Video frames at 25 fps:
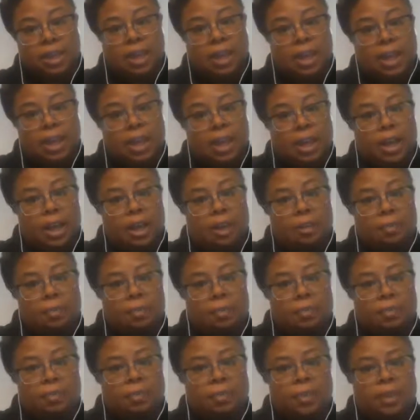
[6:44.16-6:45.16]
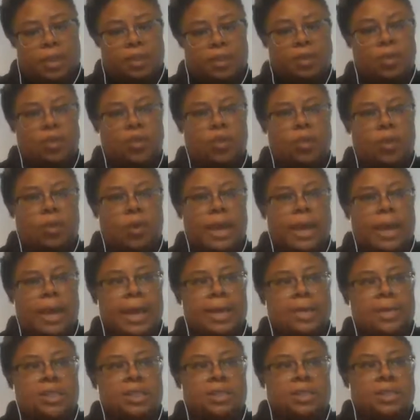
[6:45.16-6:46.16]
um, and Google
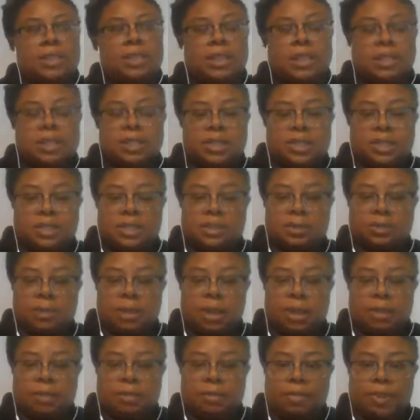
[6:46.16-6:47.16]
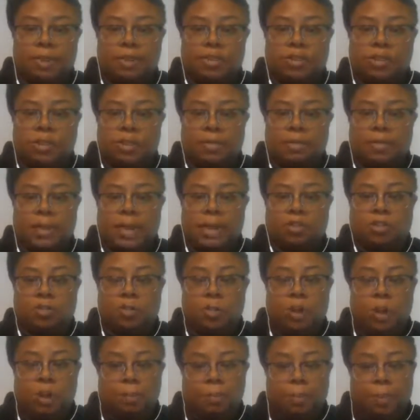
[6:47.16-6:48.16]
has its version of that as
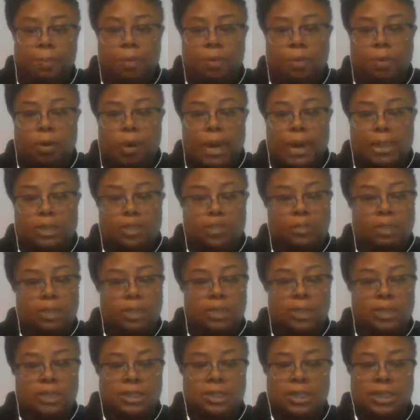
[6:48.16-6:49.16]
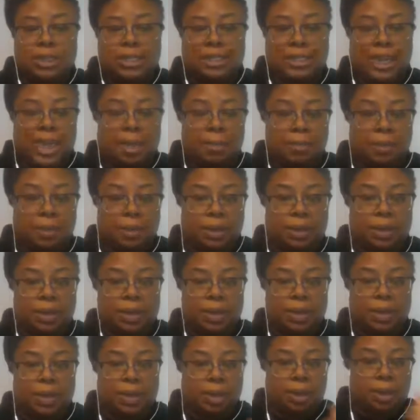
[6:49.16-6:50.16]
well. People are actually, instead of typing it
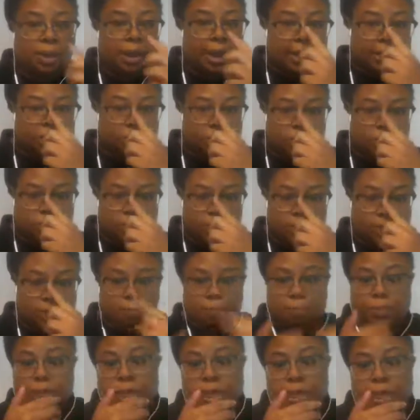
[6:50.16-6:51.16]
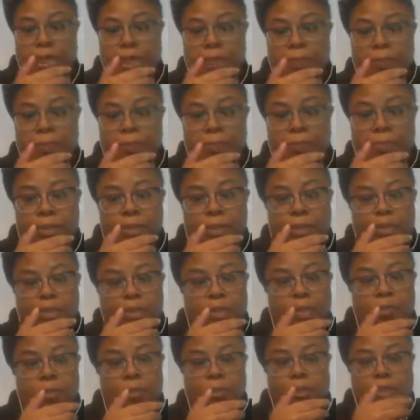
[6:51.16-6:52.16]
in, they are actually speaking.
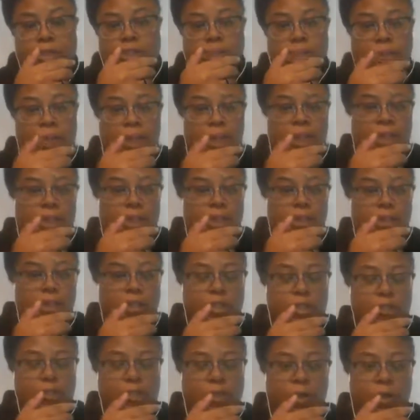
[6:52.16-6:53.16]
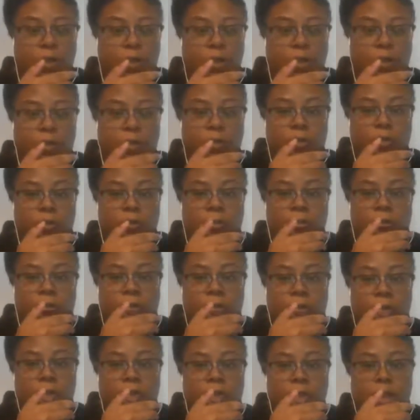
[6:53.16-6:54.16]
So when you speak it into your phone,
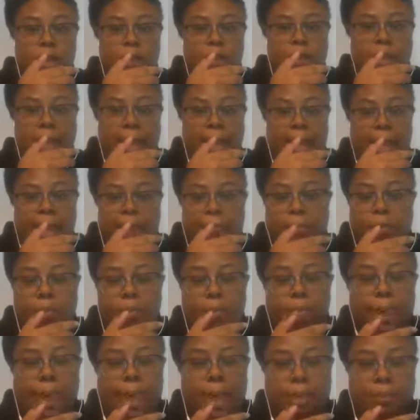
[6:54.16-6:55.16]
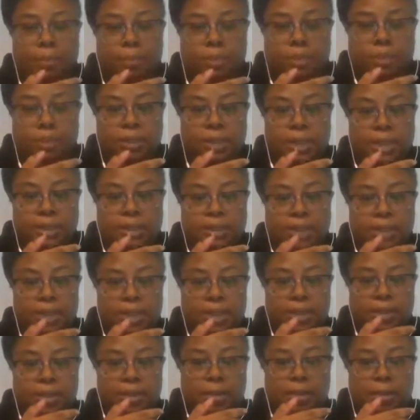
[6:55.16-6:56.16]
like Apple Maps, that's
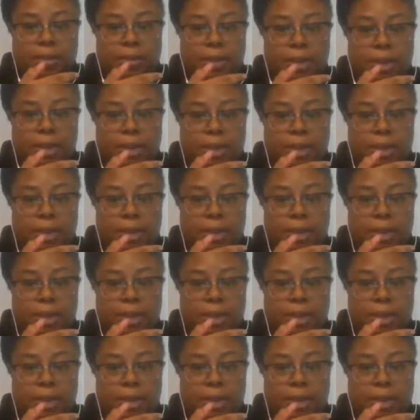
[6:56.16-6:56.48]
another